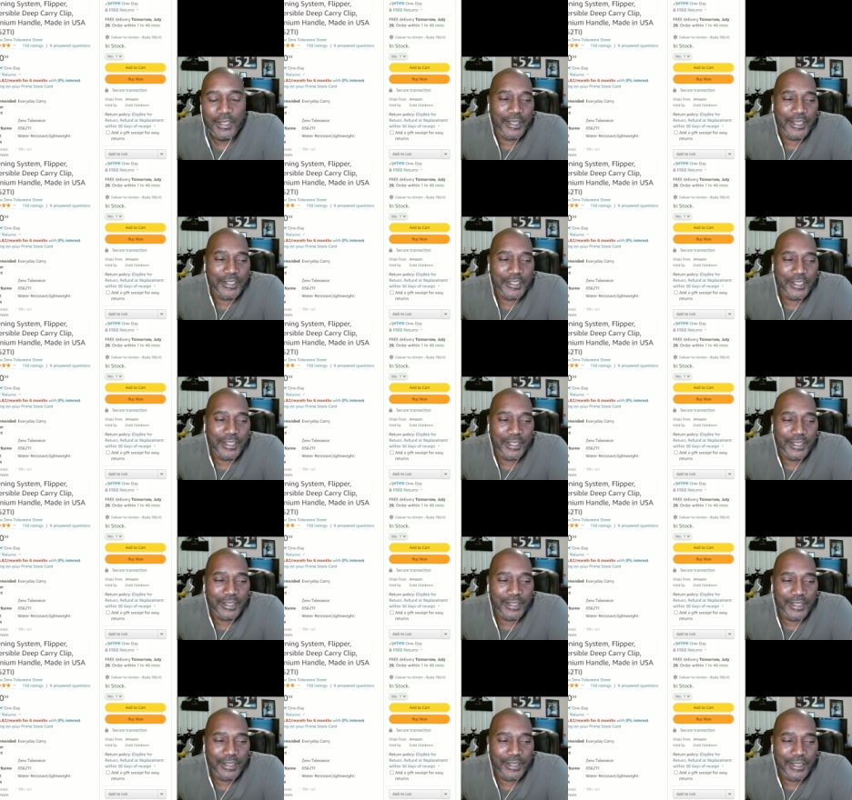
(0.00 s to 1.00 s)
That's
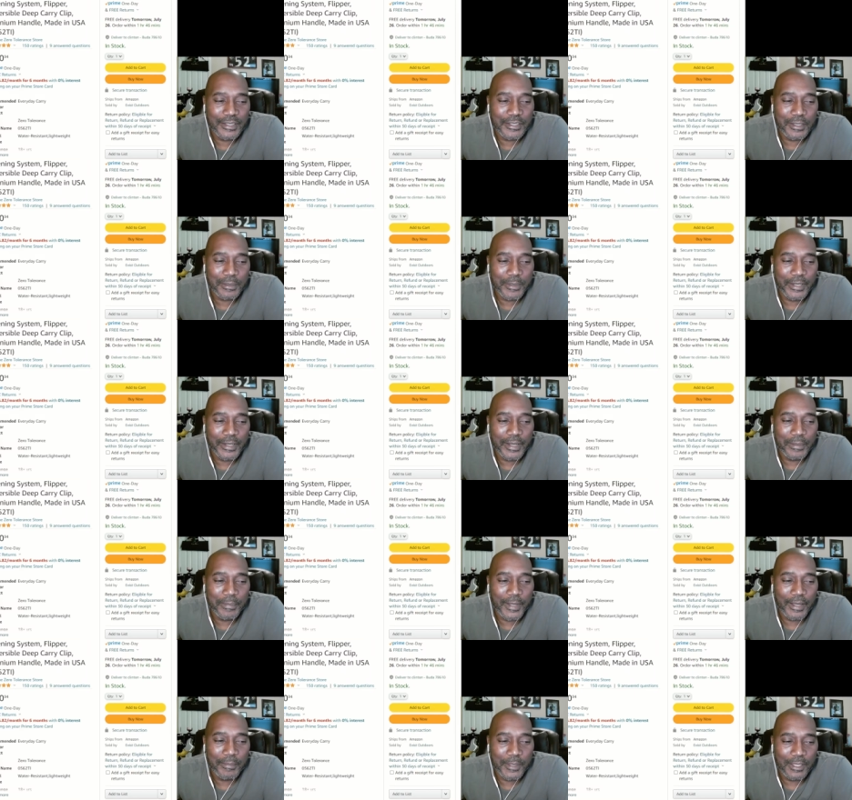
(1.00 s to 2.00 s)
something
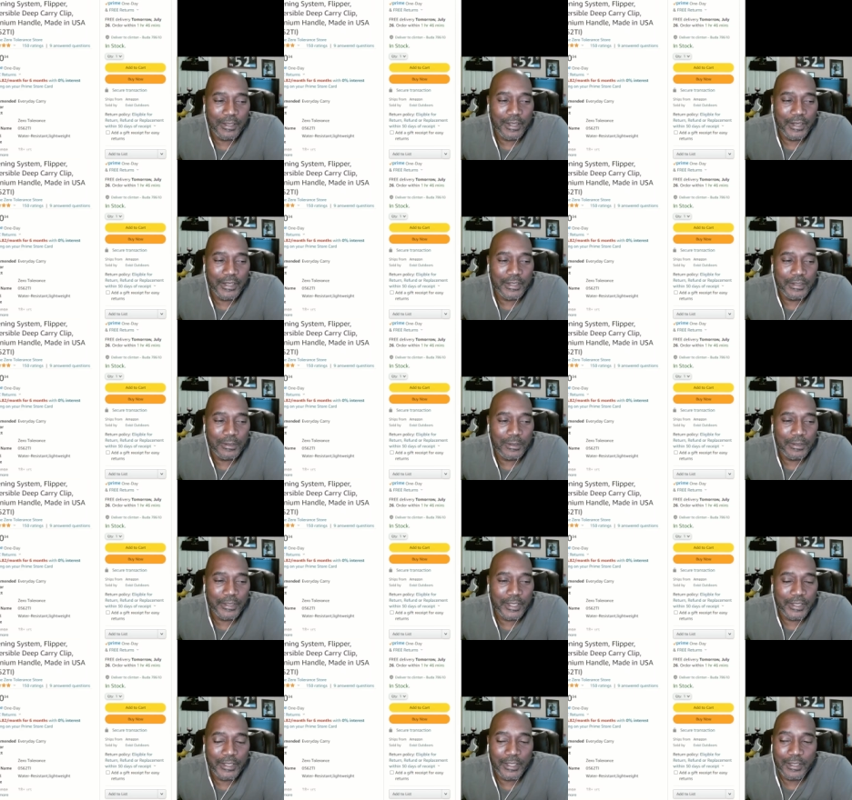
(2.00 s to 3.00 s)
I'd be looking into it.
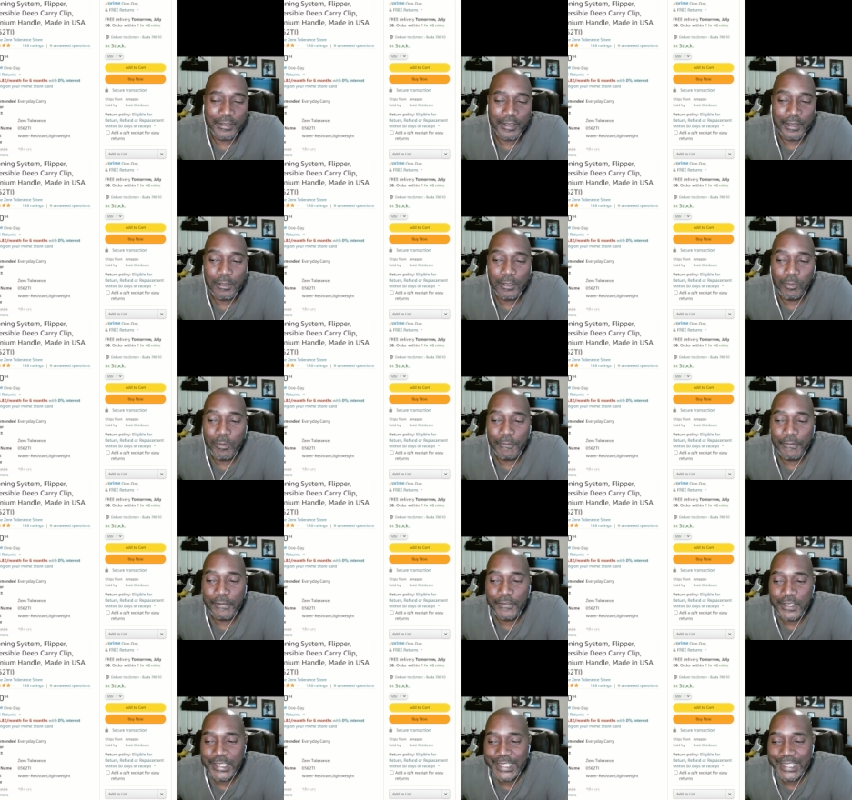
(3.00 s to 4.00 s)
That
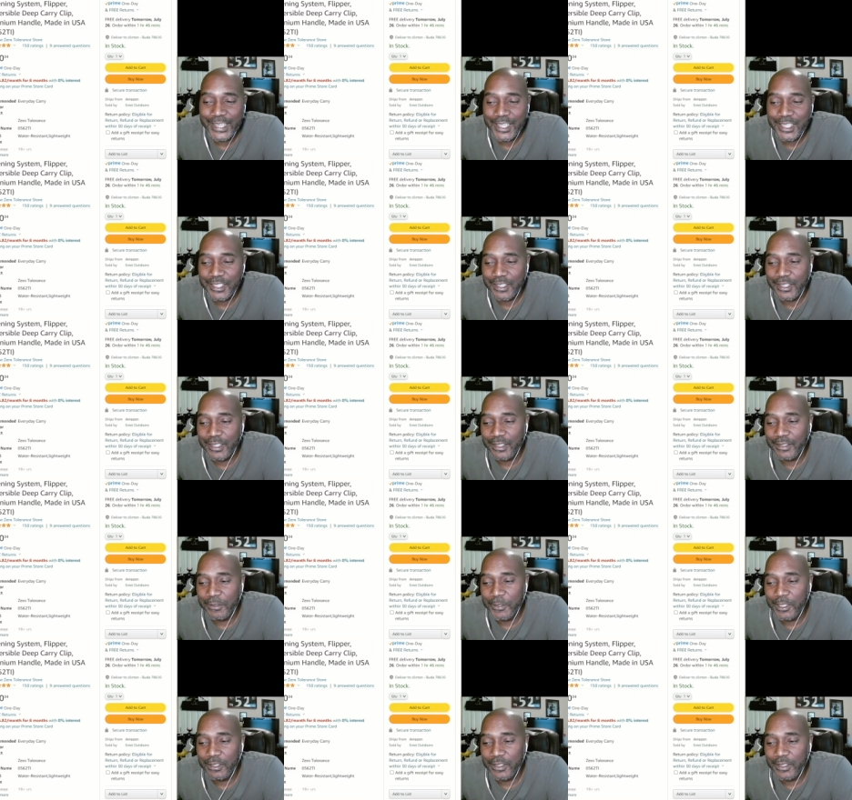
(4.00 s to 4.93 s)
O350 TS that we looked